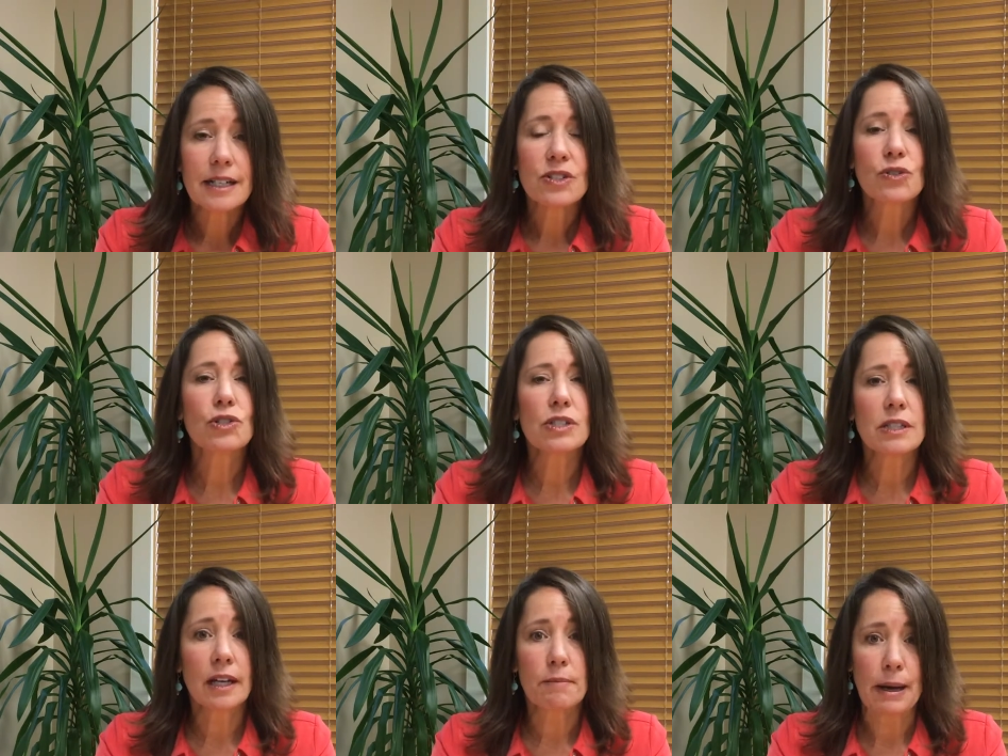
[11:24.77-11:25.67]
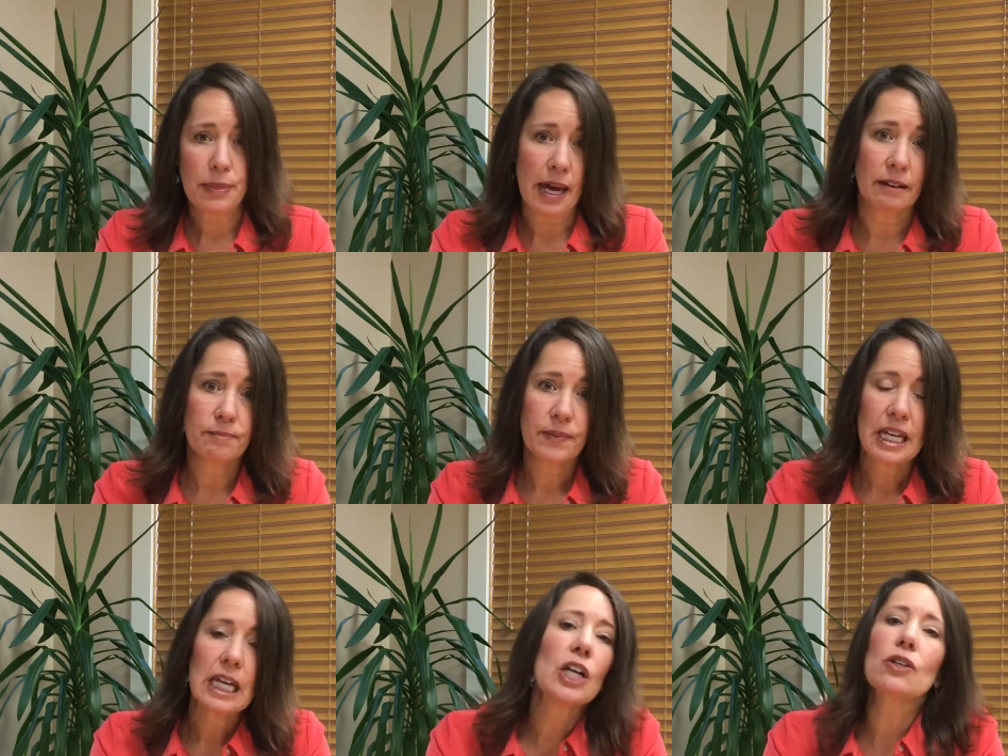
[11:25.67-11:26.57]
So just think about that.
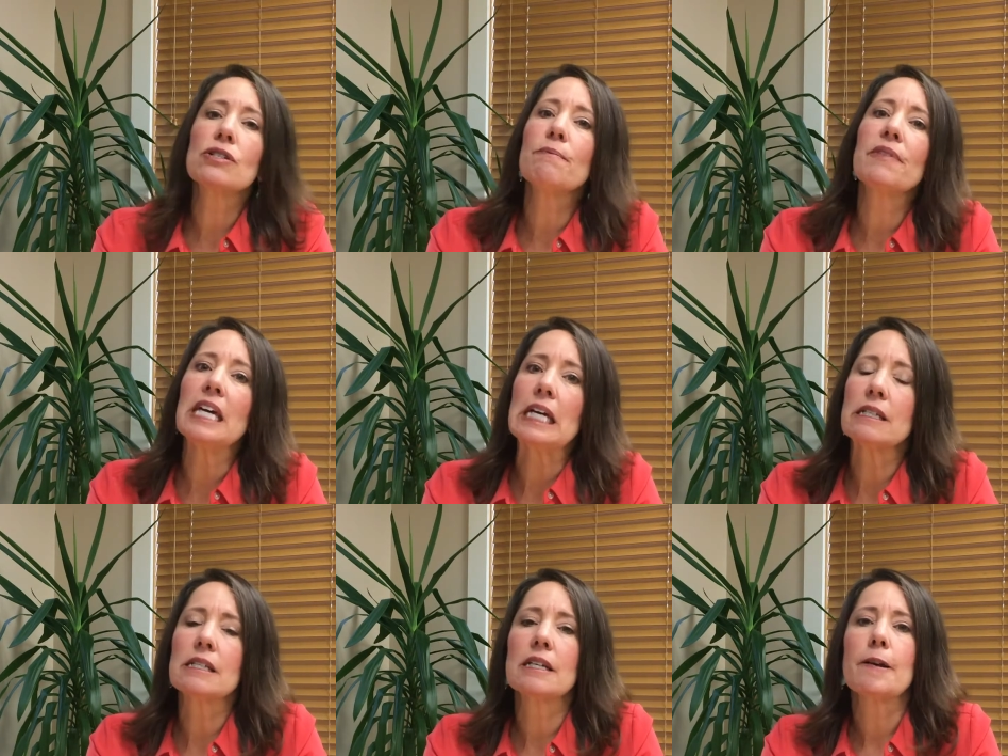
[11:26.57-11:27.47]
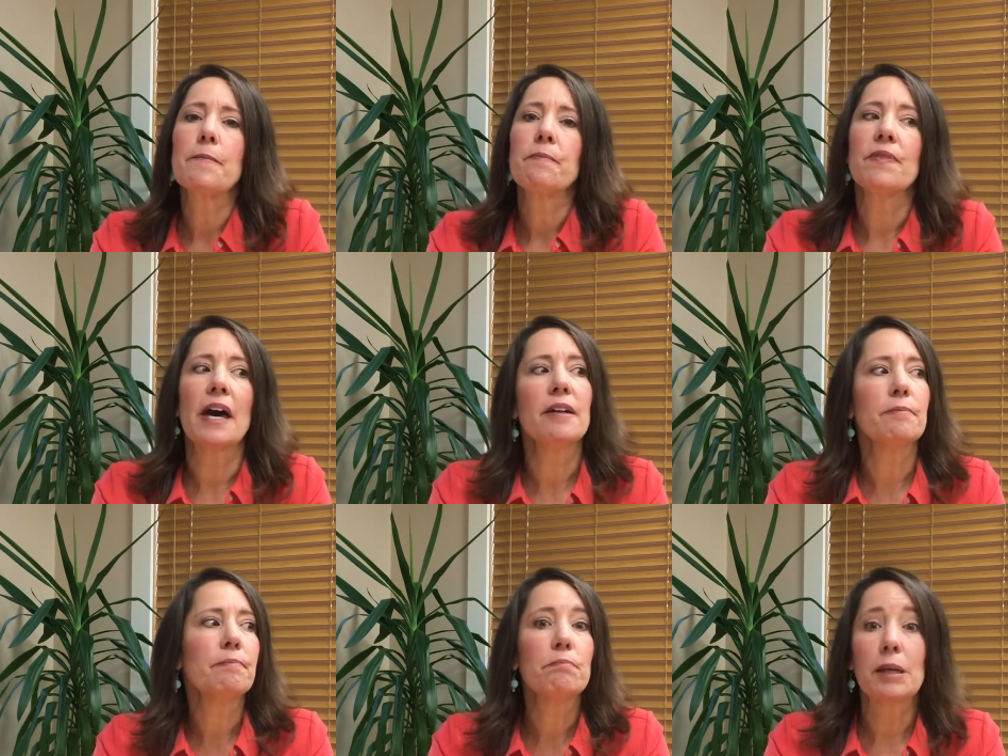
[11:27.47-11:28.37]
Here's some things
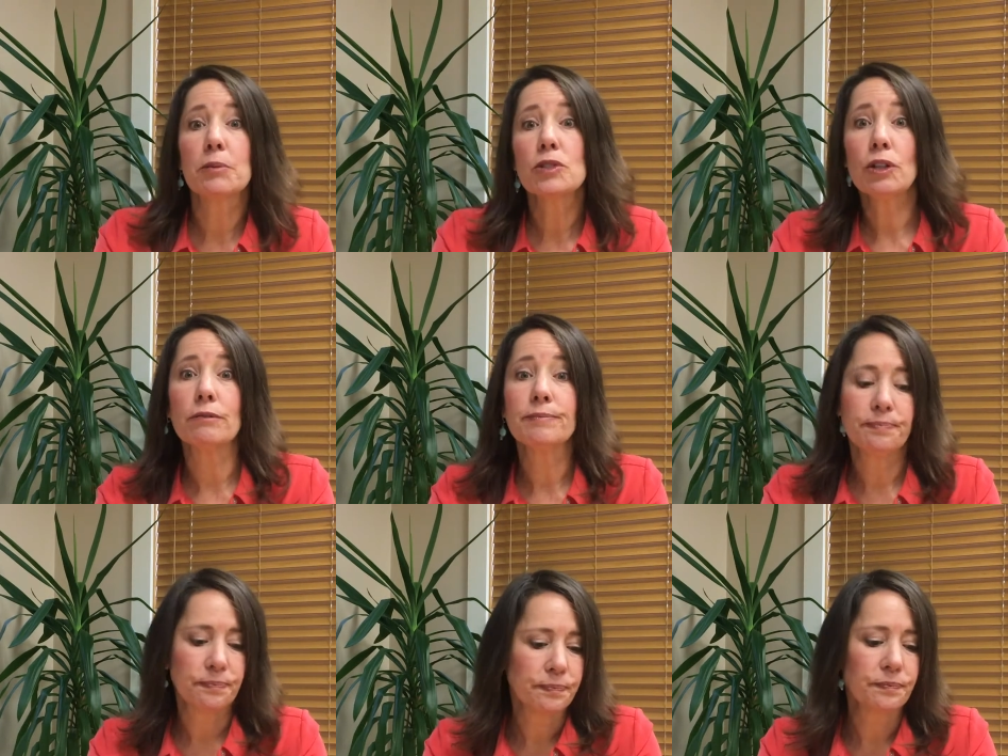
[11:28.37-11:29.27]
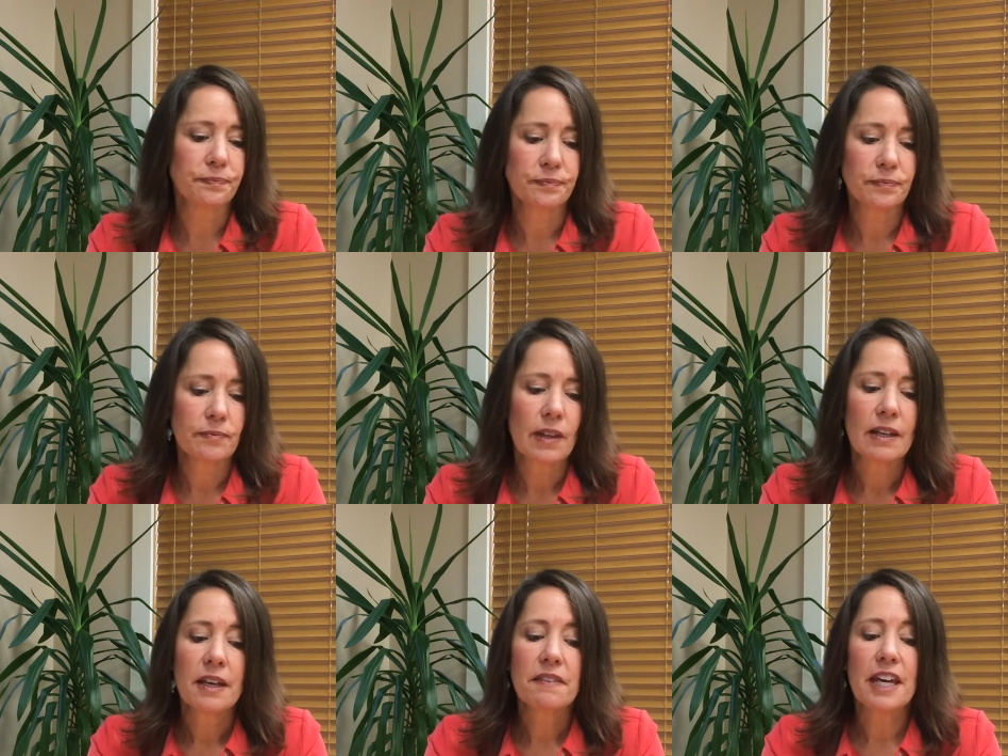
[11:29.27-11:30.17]
that people do.
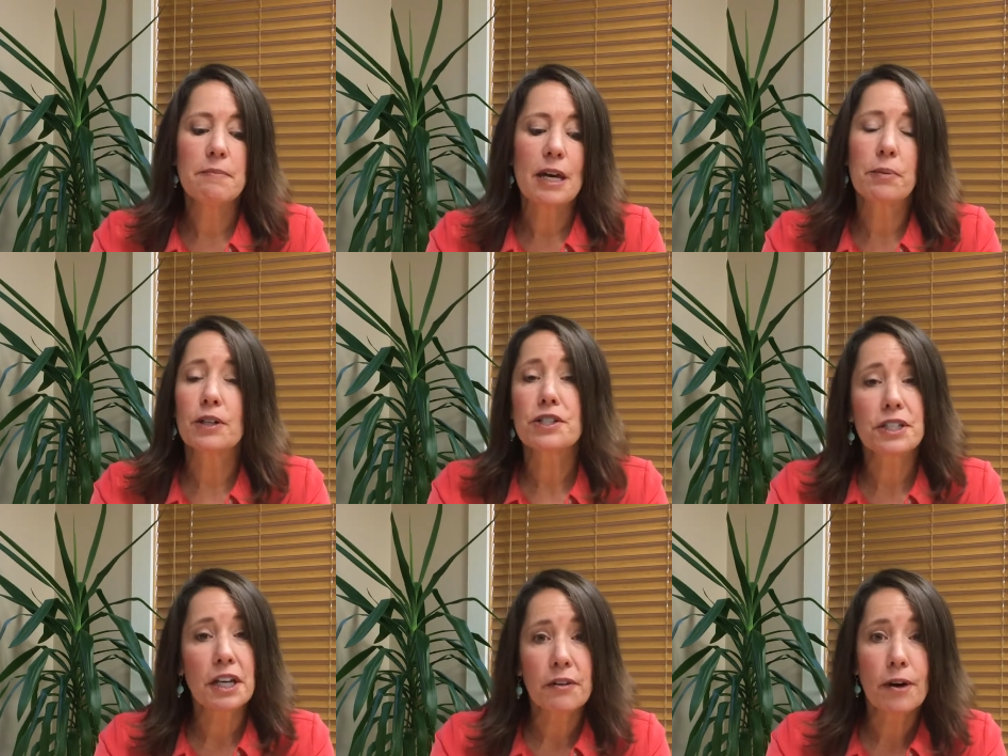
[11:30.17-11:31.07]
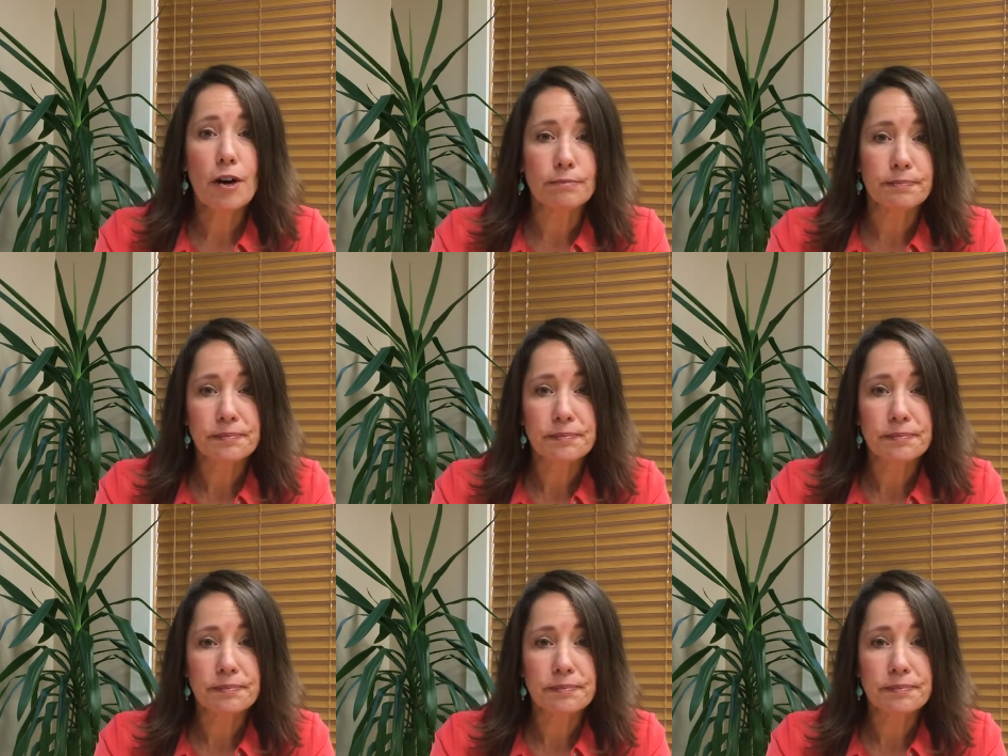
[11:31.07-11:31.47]
They may purchase another home.